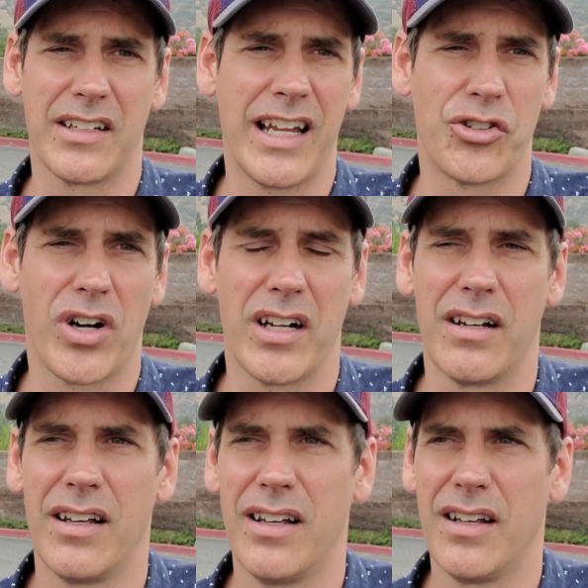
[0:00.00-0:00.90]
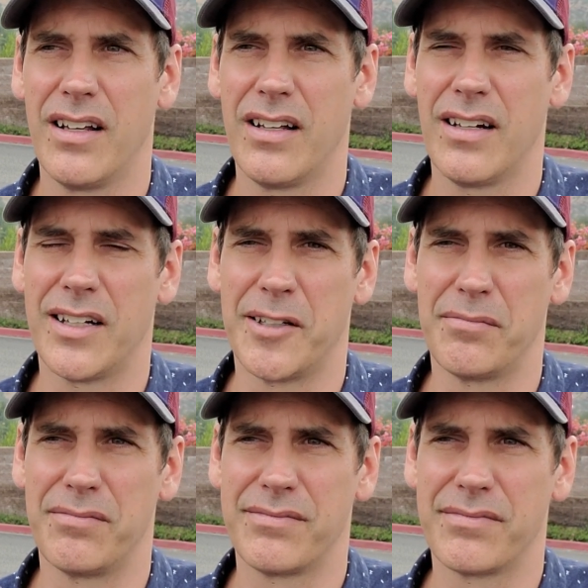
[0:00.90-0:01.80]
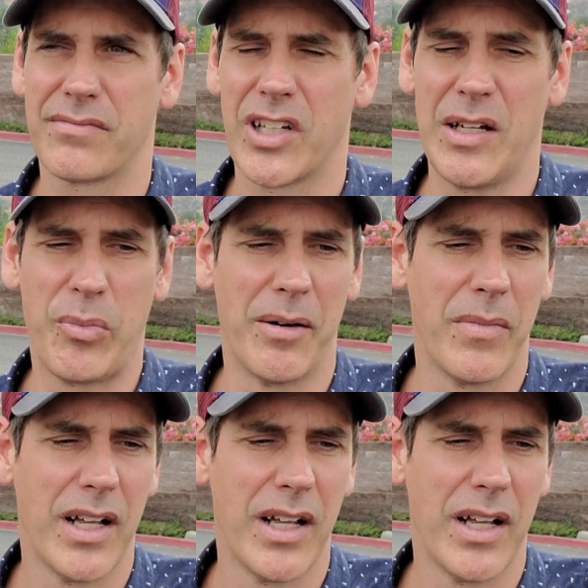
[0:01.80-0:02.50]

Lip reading: and try to keep up.